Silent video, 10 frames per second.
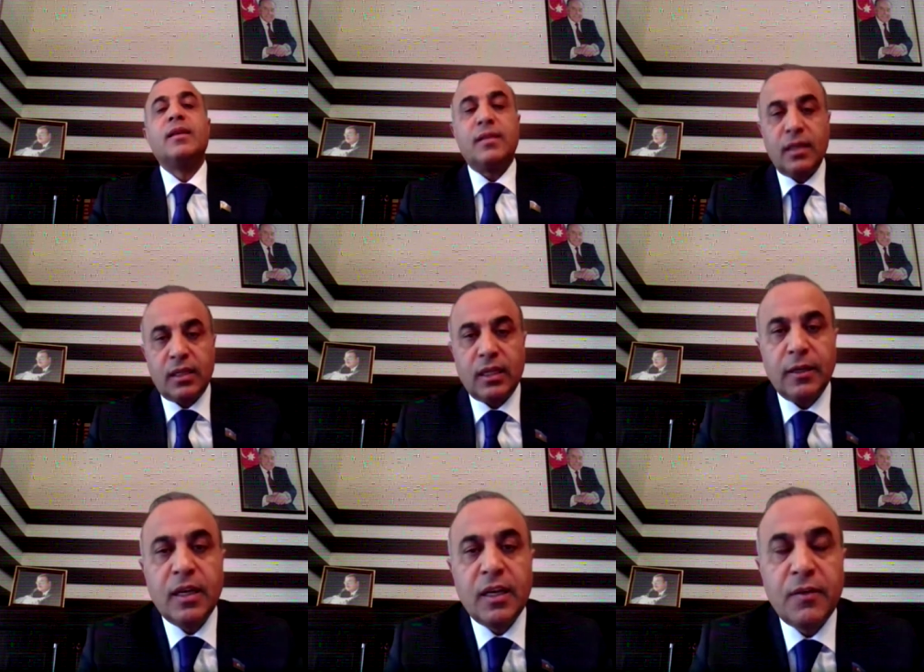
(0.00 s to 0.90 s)

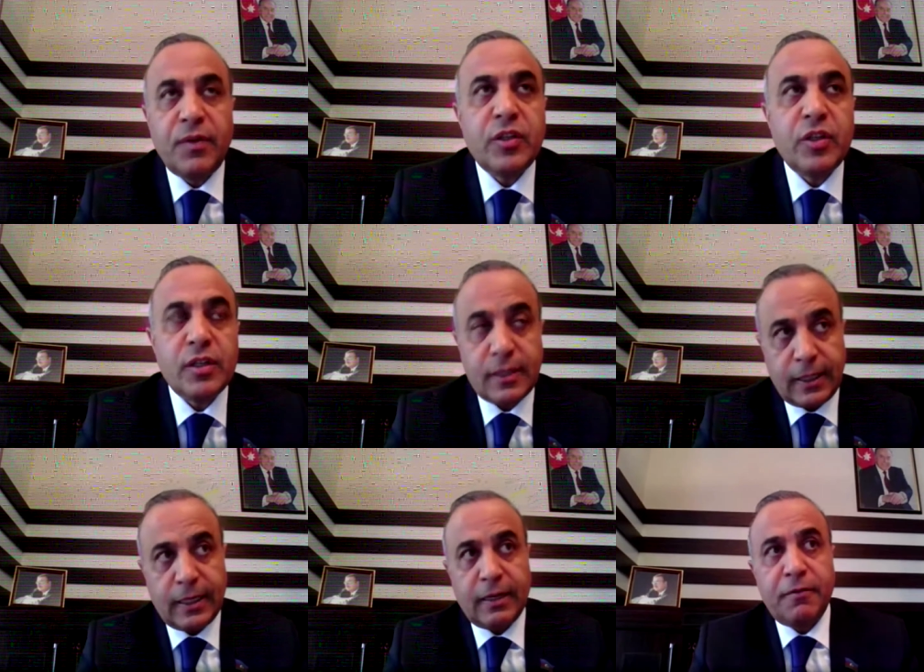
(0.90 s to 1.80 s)
city, which
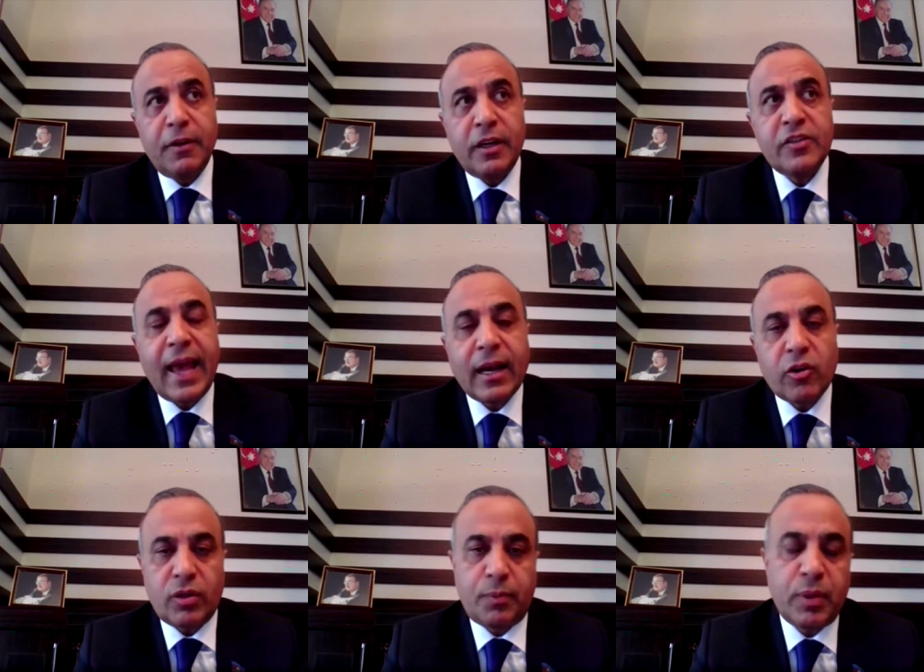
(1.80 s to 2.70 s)
is a very
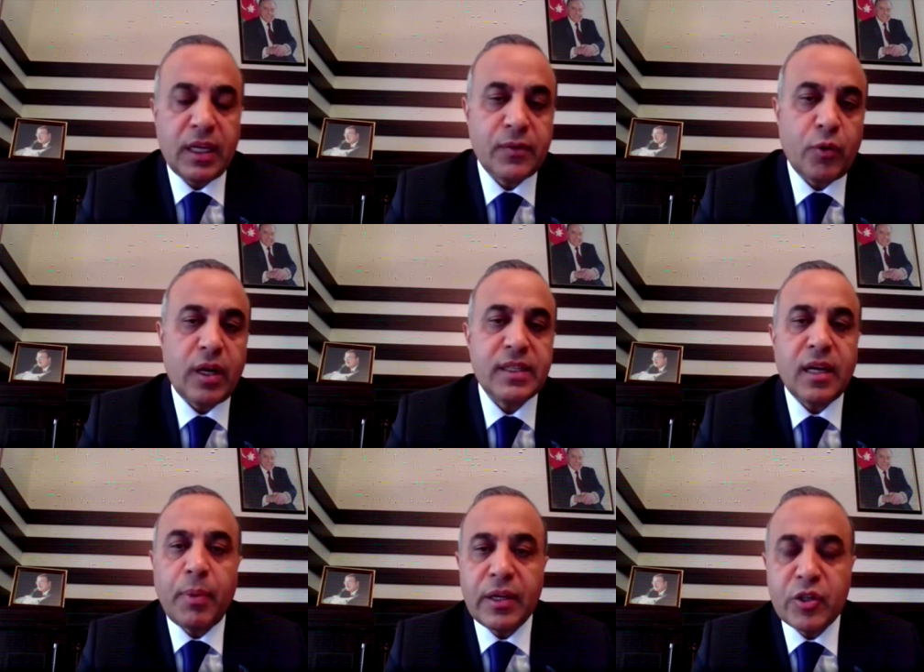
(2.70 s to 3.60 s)
sacred place for
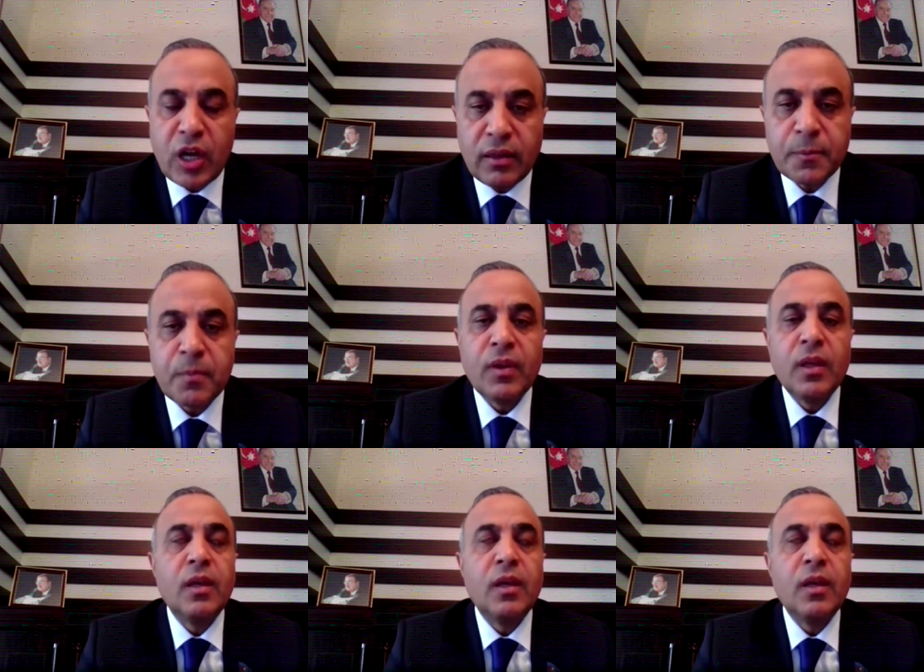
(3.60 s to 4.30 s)
Azerbaijan,